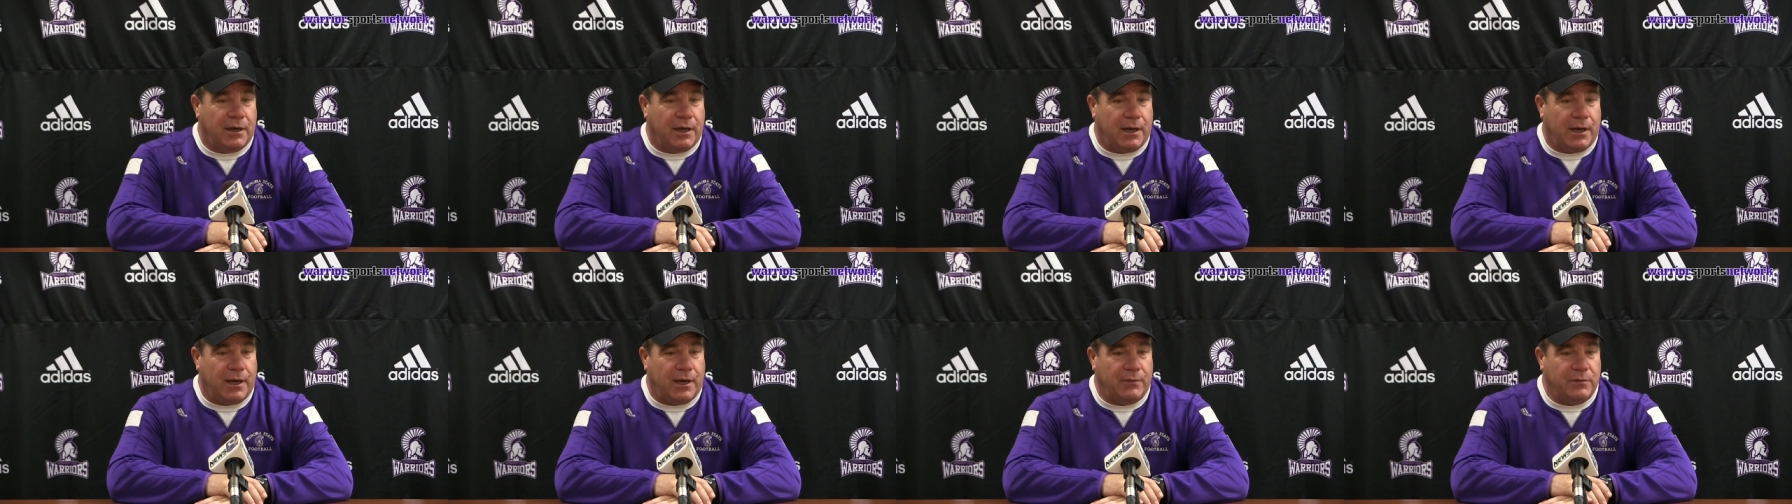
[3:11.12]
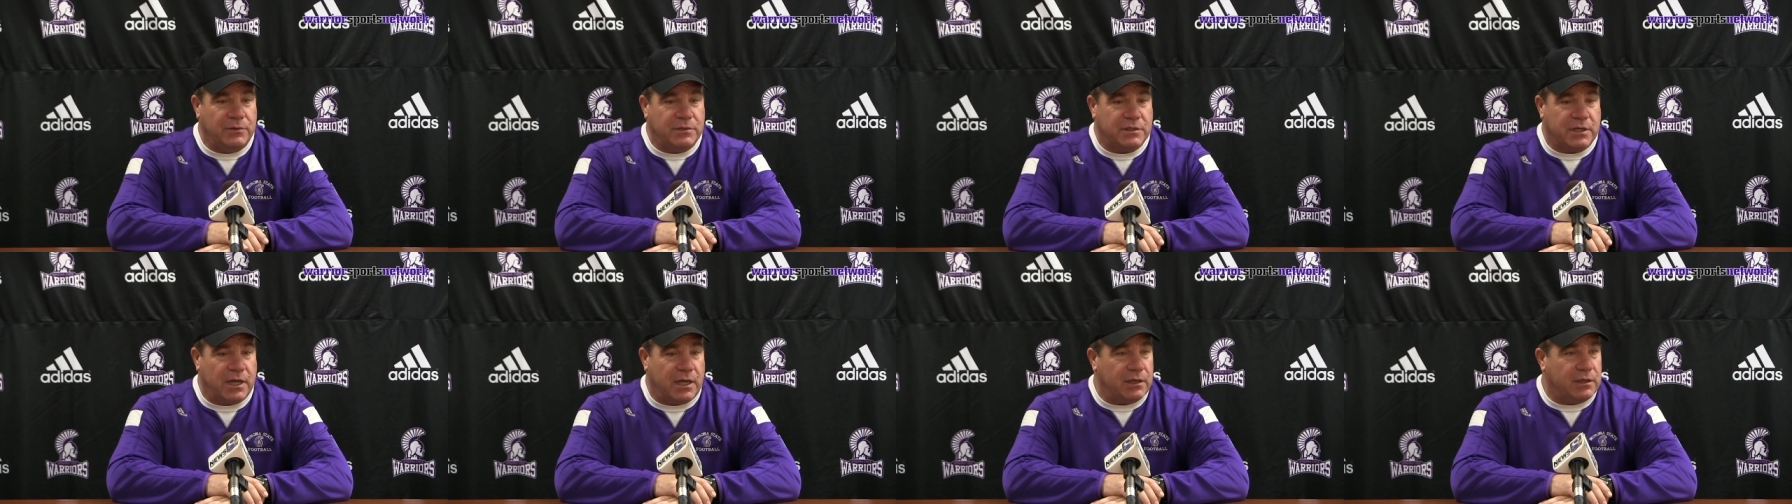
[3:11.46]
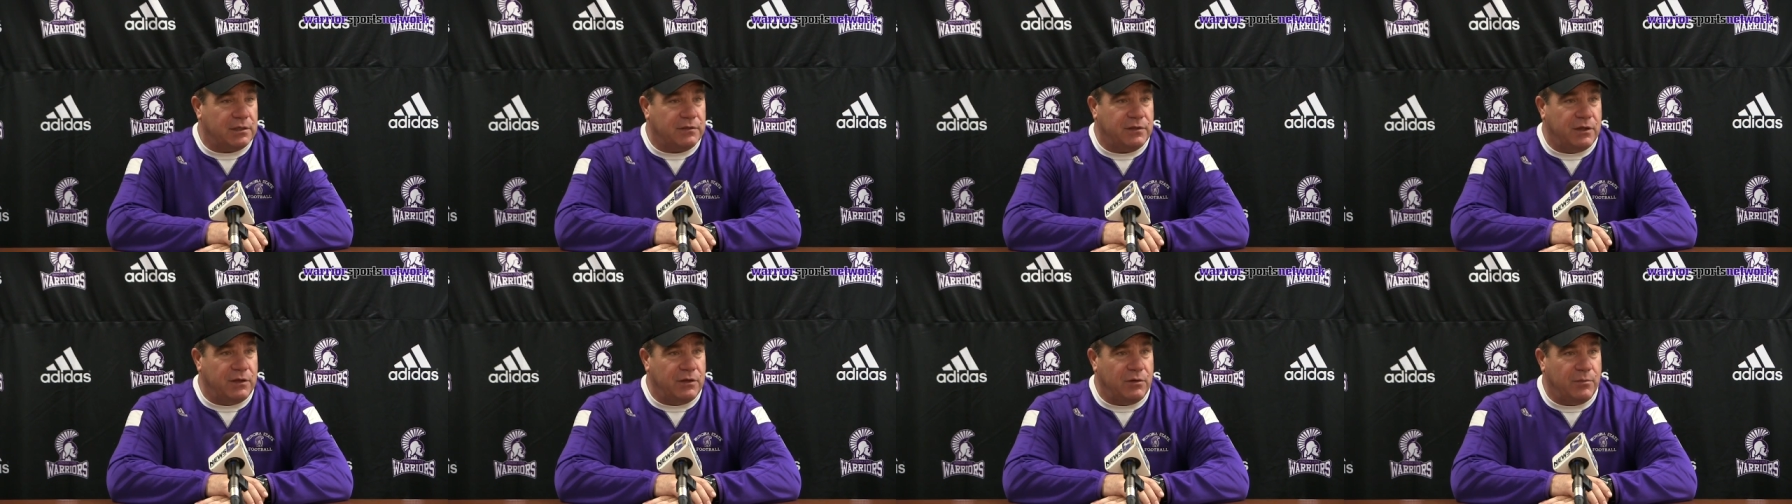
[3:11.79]
Uh, we just got to
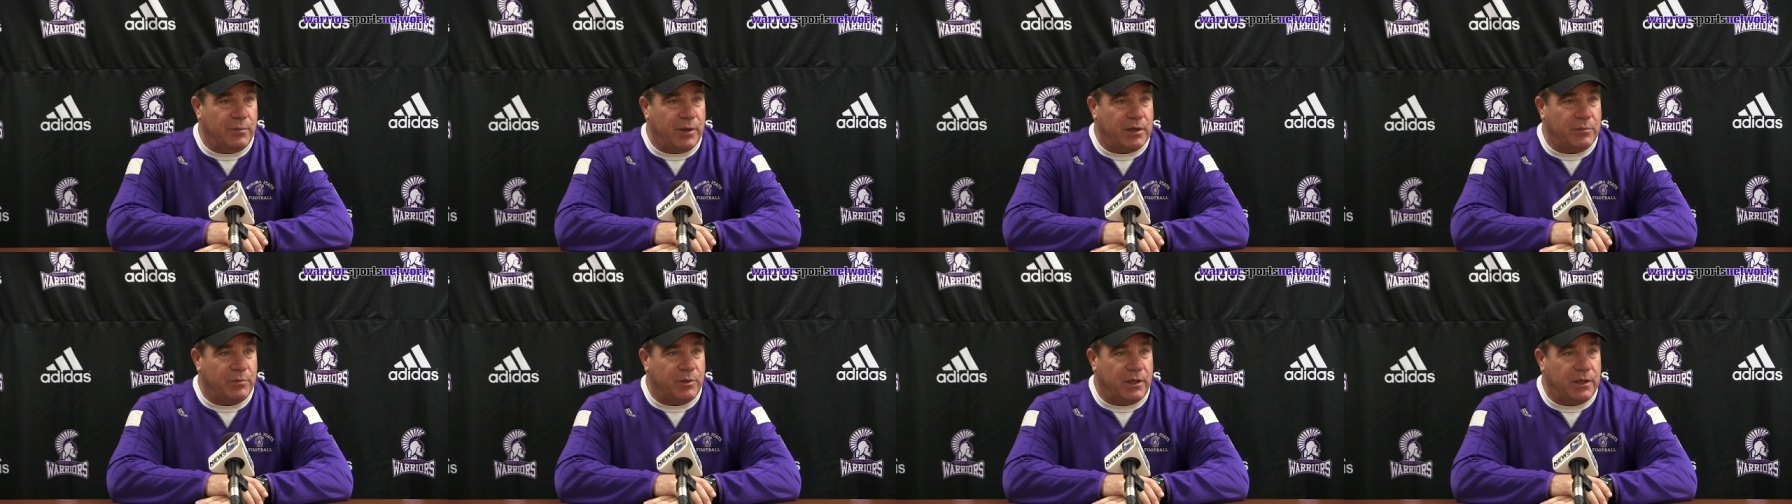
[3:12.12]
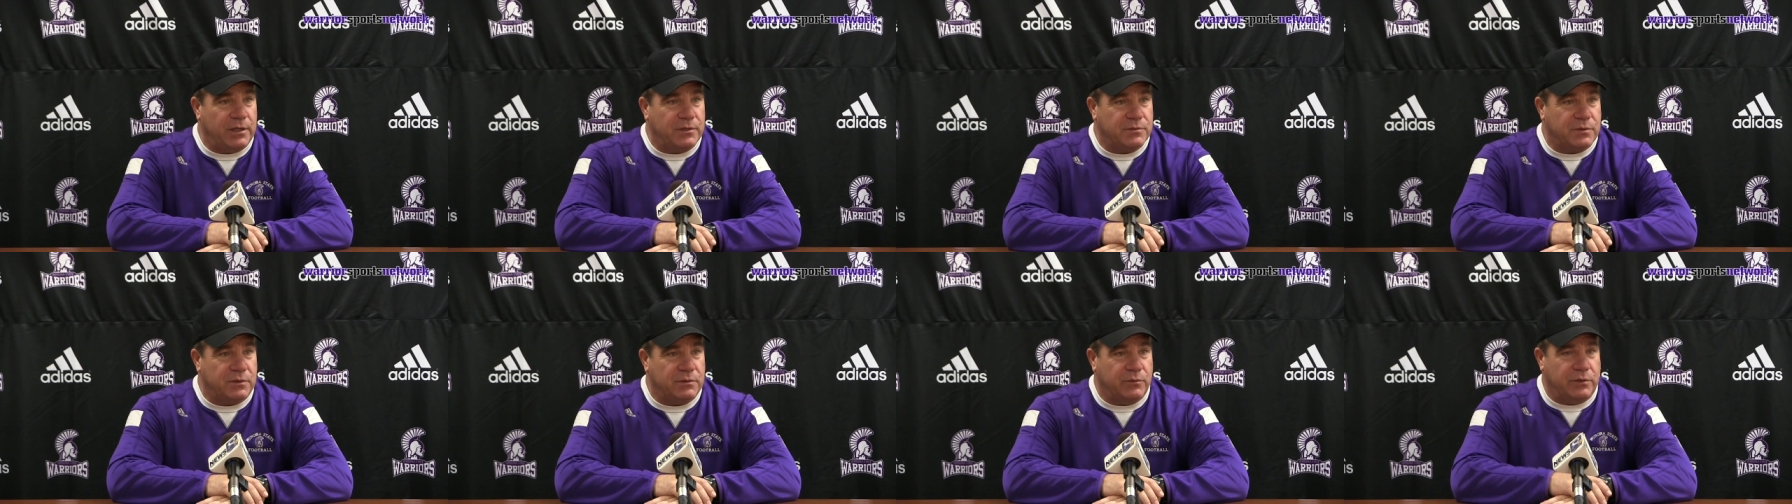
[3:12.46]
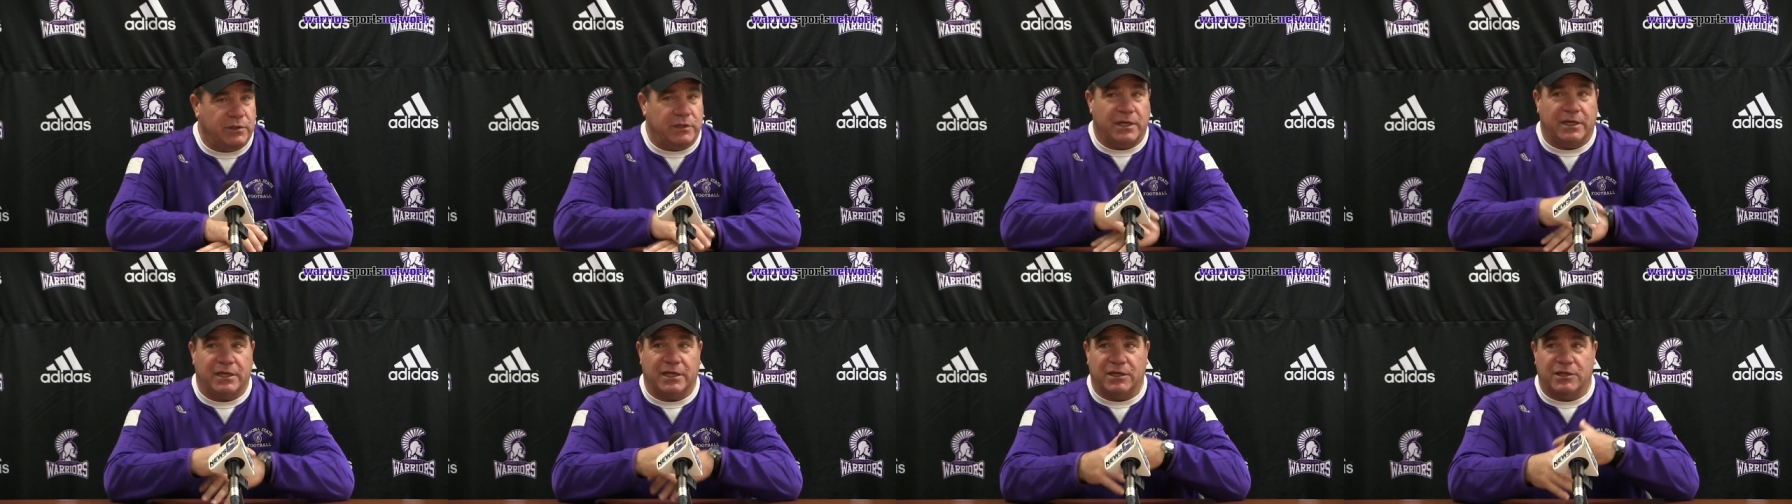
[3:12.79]
continue to make plays. When,
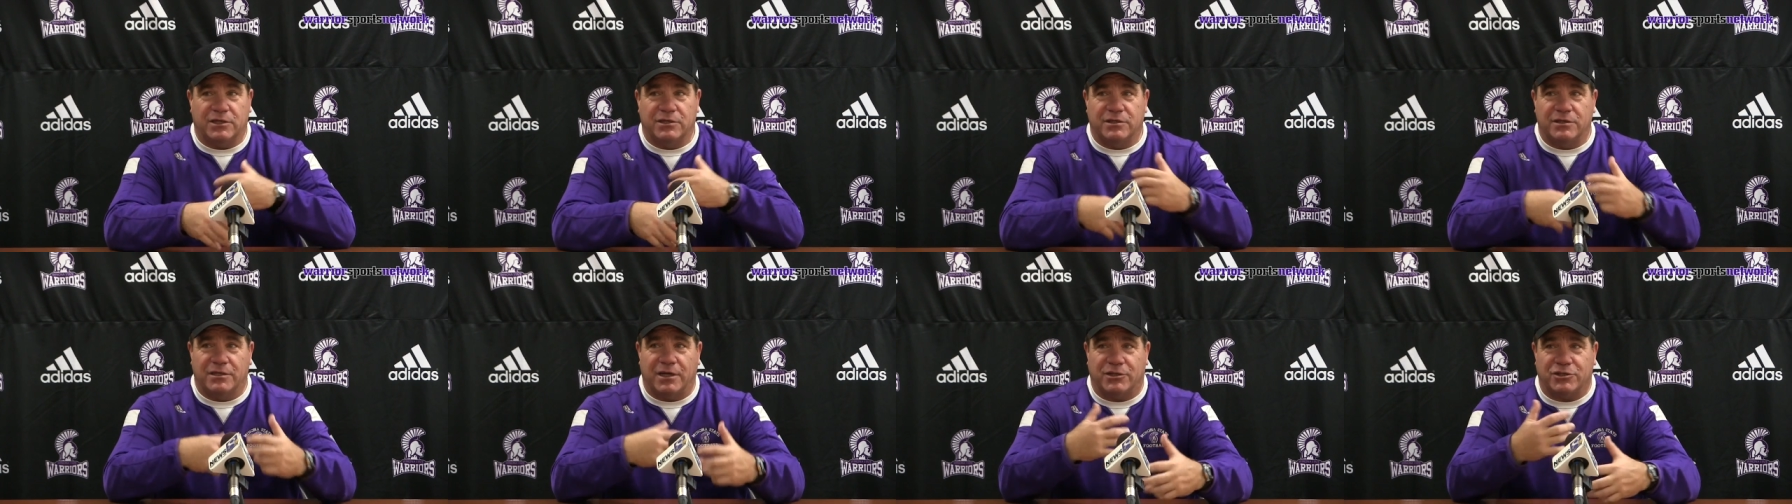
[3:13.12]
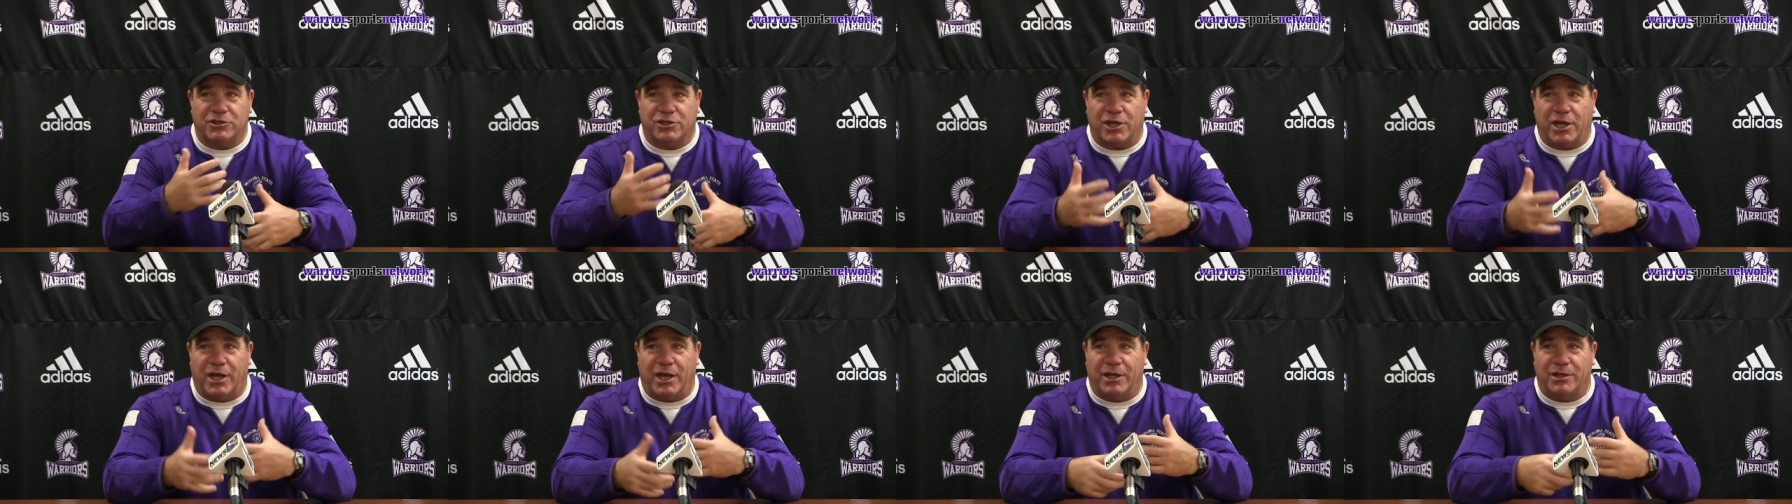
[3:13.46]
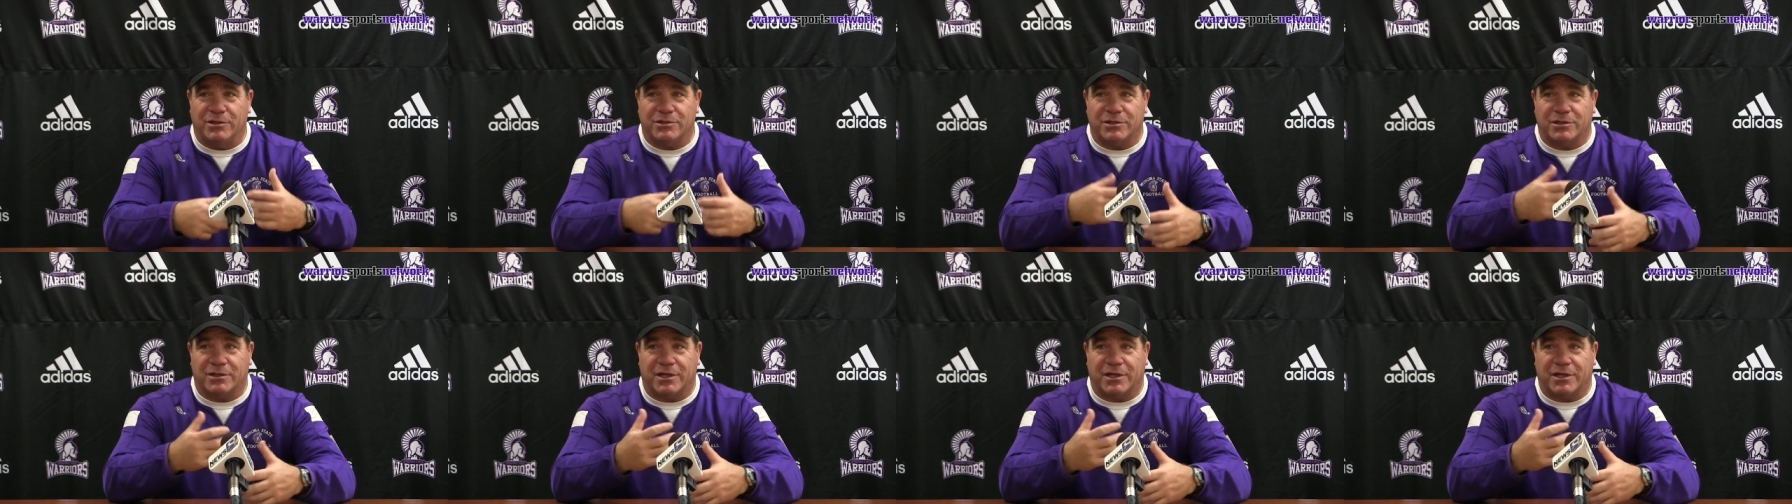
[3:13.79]
when you get a change,